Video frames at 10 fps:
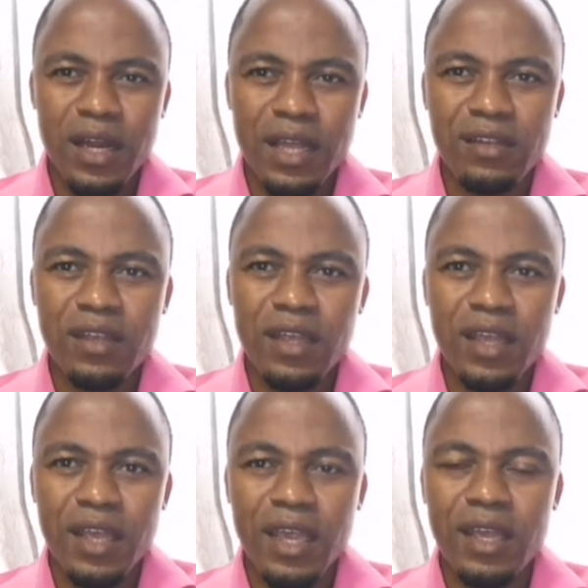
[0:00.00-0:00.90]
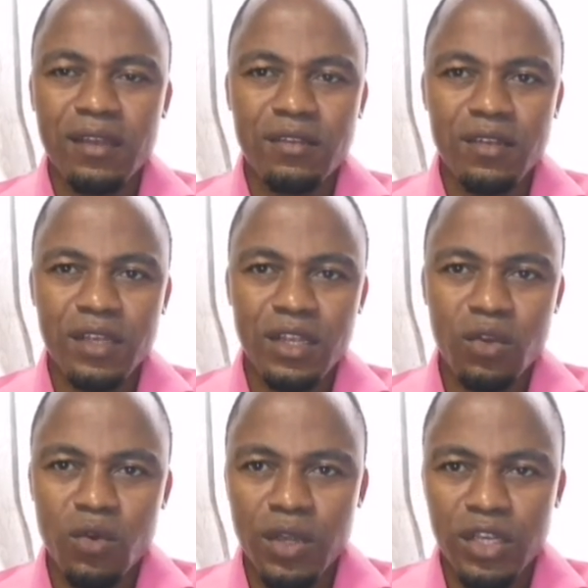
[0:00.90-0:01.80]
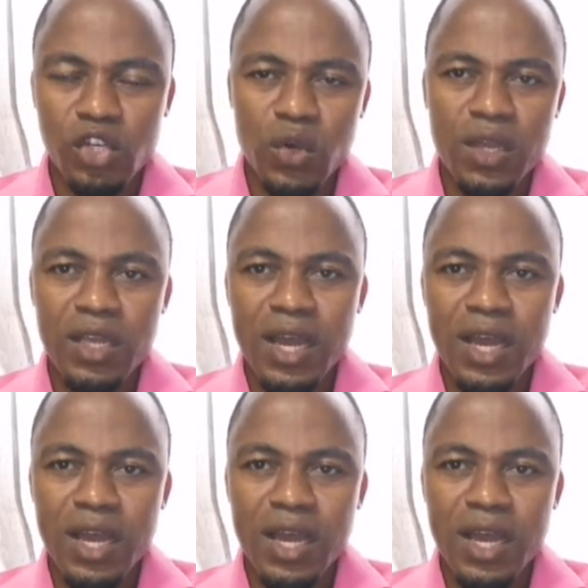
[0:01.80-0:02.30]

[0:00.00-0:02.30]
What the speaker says: right, and, you know, enjoy